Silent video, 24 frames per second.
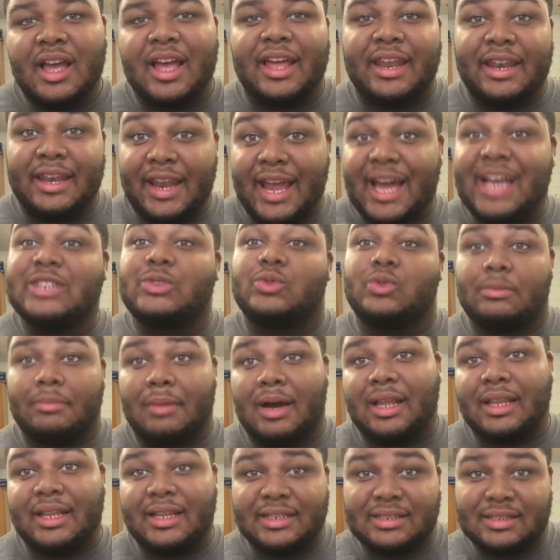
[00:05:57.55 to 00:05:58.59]
And that's where
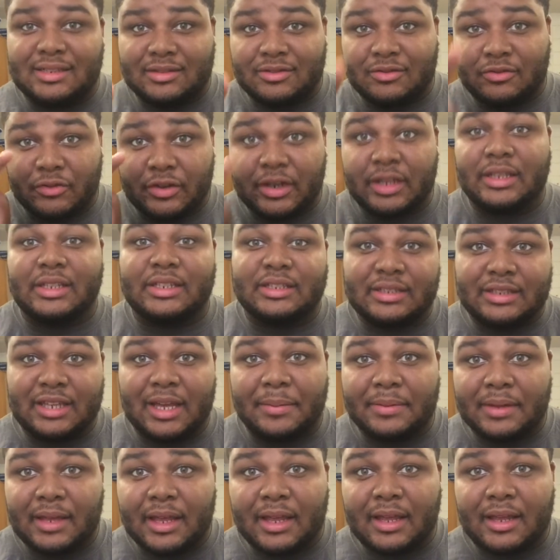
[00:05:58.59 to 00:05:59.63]
my lesson really
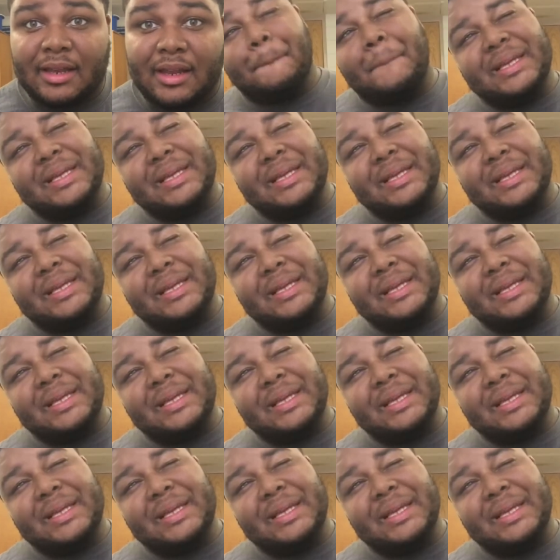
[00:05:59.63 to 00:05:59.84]
stepped in.